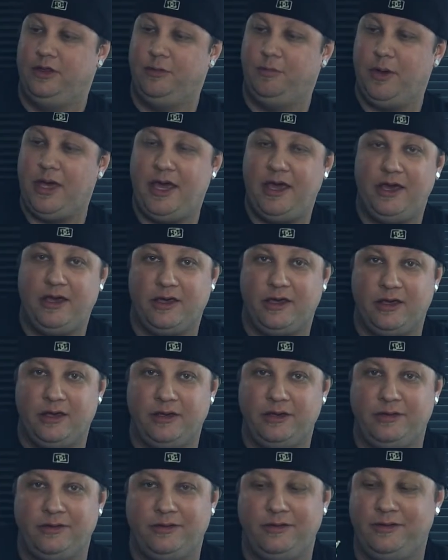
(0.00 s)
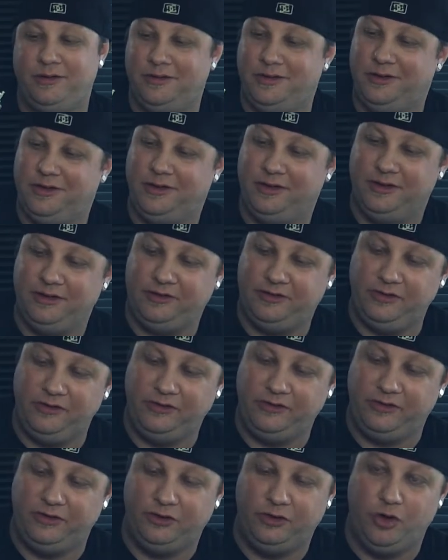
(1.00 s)
the bag. This
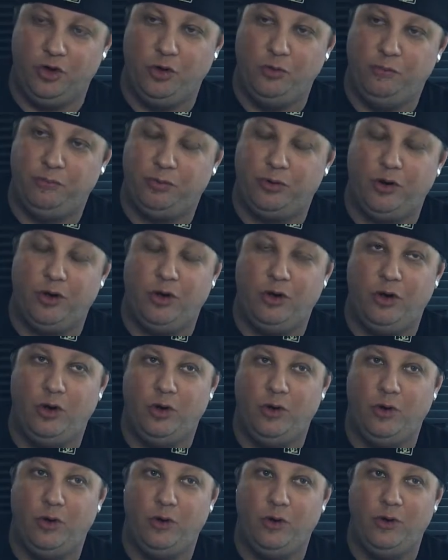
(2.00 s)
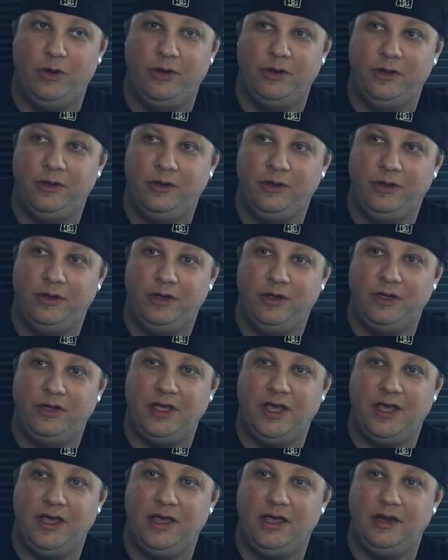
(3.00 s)
is the Low Pro
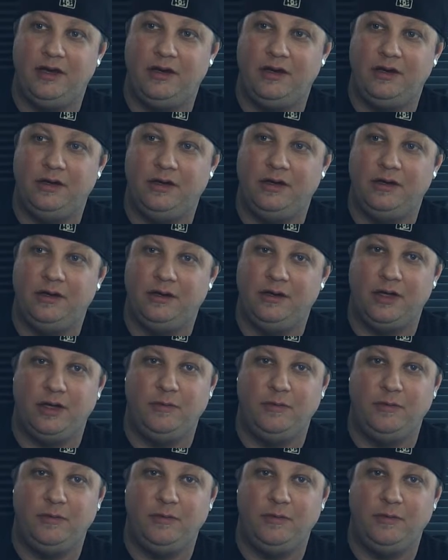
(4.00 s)
10WAL